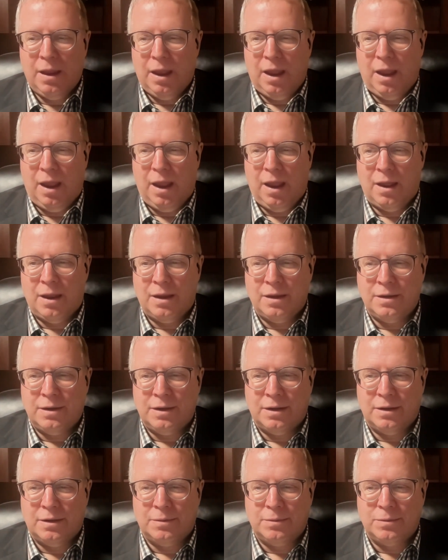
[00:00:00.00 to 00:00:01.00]
And
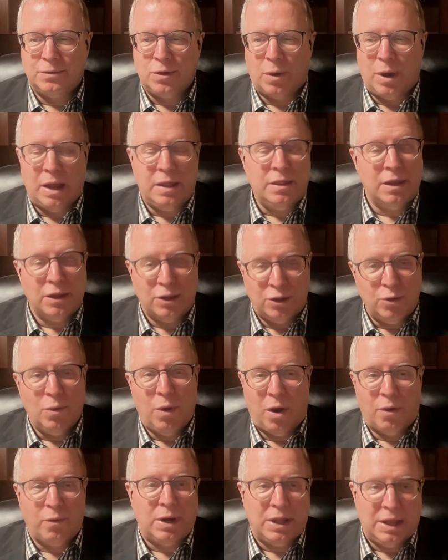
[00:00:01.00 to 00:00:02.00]
uh, so I think you
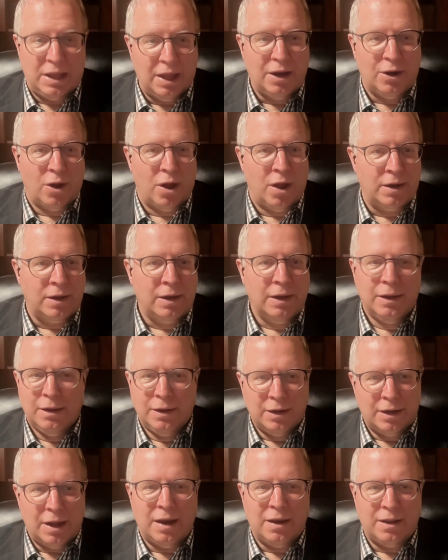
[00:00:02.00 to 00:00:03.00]
already hit on
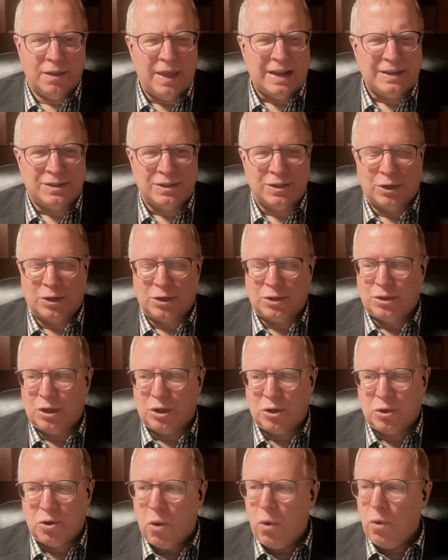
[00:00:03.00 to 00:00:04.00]
kind of that's the, the
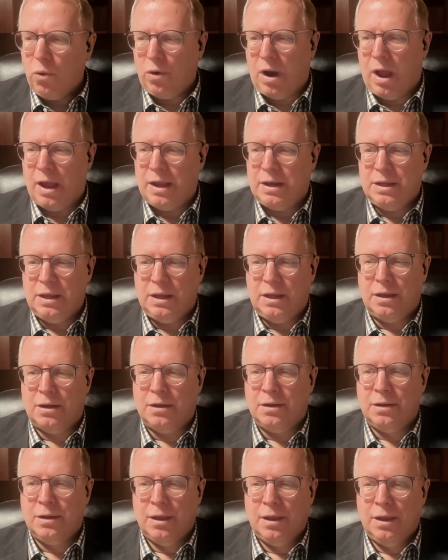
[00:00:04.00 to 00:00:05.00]
core
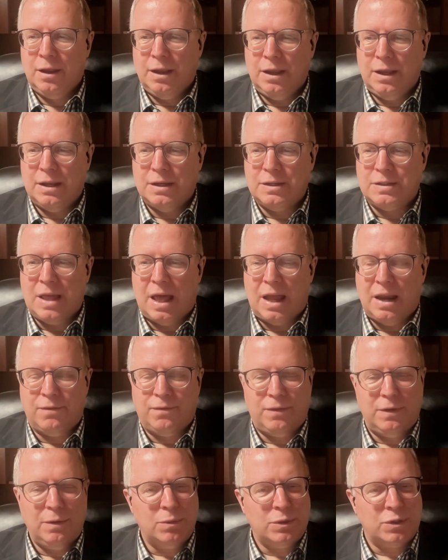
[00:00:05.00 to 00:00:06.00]
idea is that
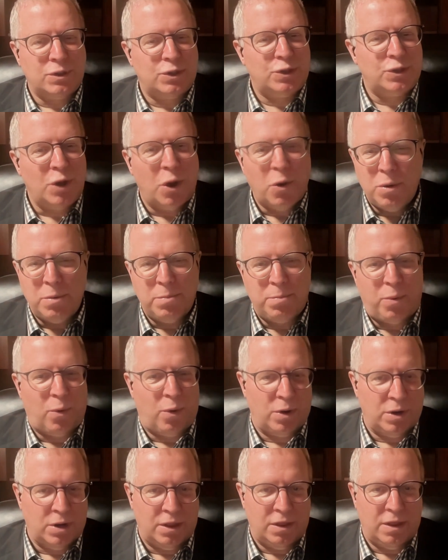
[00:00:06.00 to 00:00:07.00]
if it was so
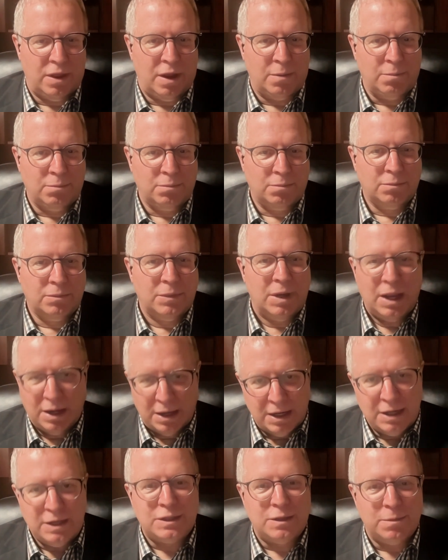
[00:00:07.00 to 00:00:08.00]
important to them, it
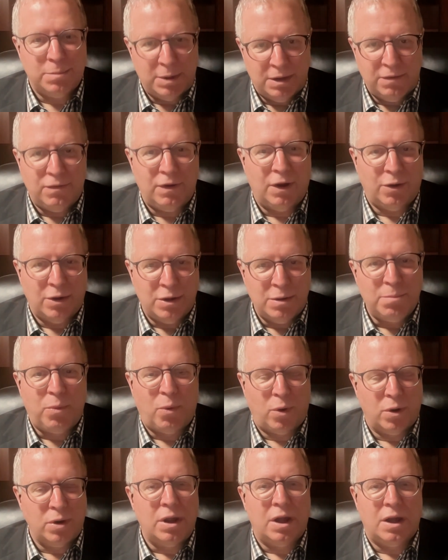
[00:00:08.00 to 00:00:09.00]
needs to be very
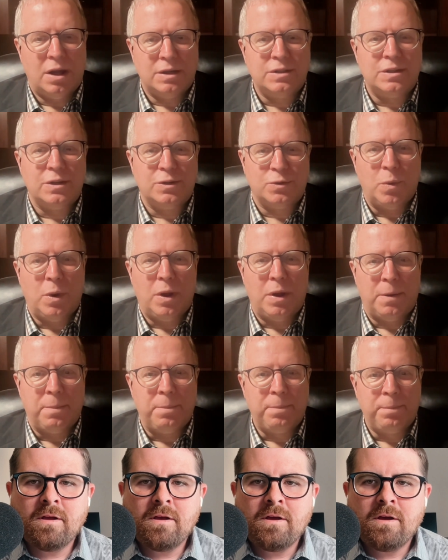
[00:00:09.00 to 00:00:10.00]
important to us as well.
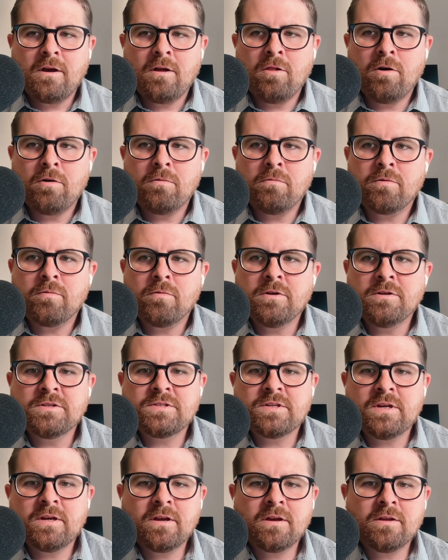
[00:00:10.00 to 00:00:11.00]
Along with what you're
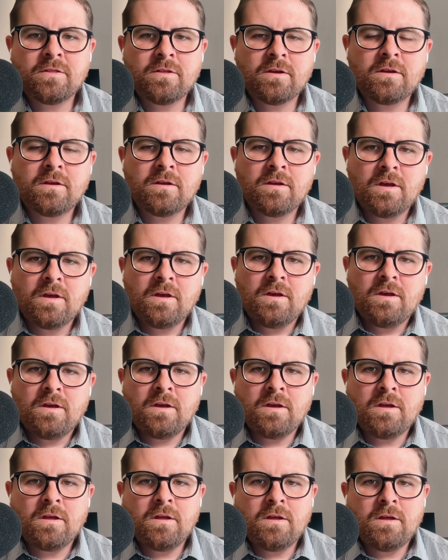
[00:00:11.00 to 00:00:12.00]
saying, I think
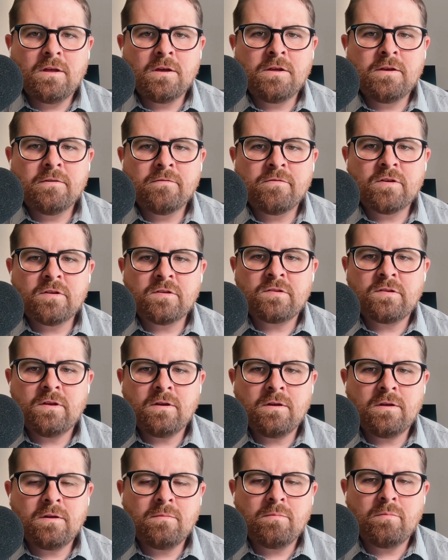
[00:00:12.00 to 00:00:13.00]
it, it gives us
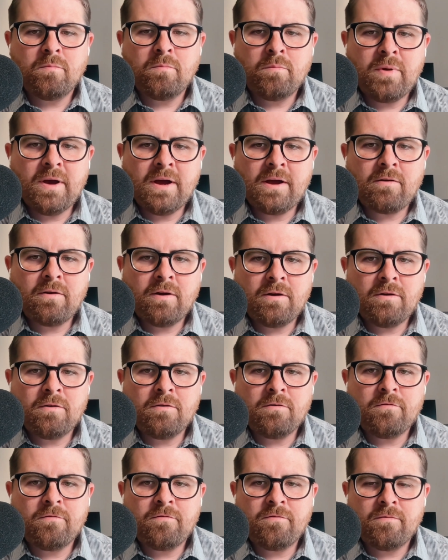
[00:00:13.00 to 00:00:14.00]
a background
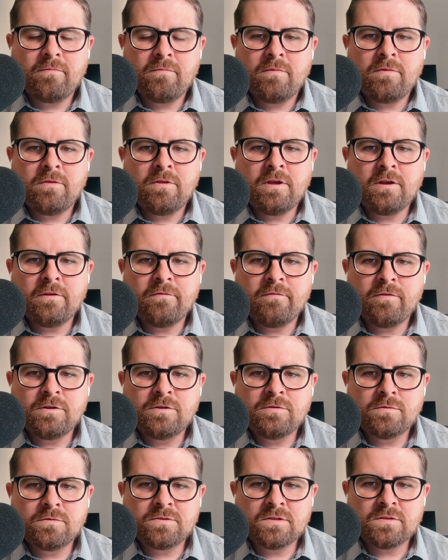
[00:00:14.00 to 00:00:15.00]
of the
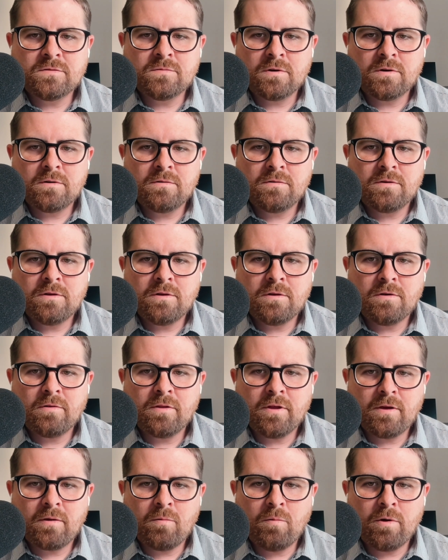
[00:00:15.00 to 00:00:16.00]
individuals as well. You know,
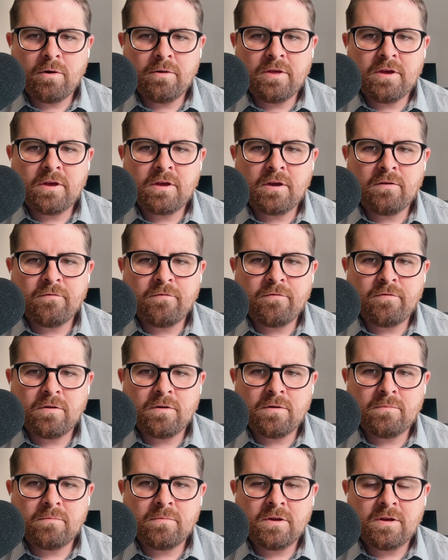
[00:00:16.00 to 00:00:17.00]
like where they come
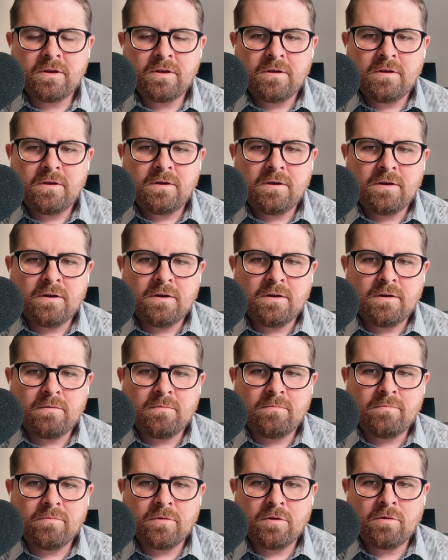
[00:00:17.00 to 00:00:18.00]
from,
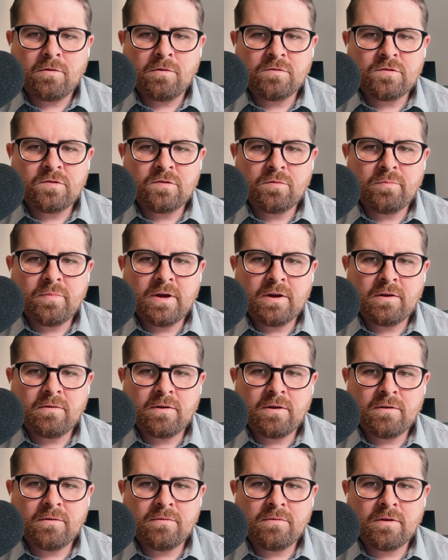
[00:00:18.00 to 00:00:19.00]
um, the cultural
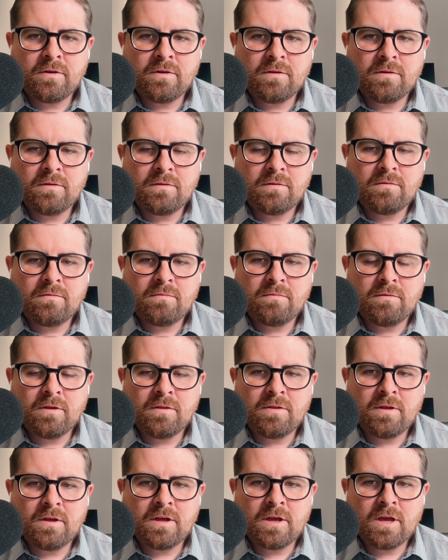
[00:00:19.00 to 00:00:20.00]
background that
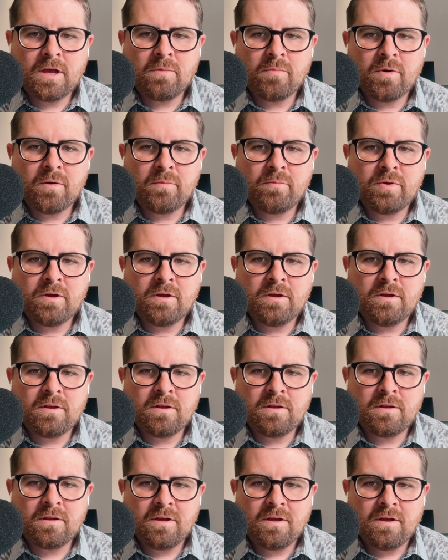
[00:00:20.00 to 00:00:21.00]
that they came up in,
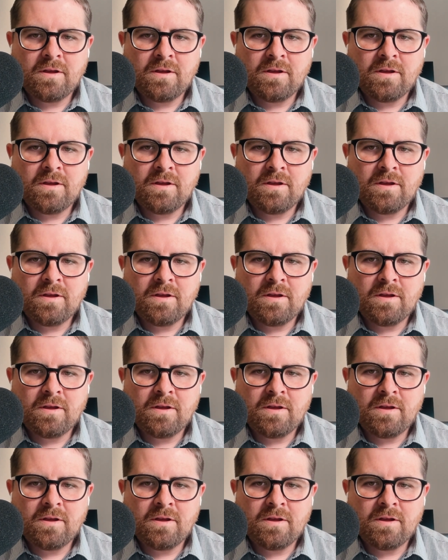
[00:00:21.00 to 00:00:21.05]
and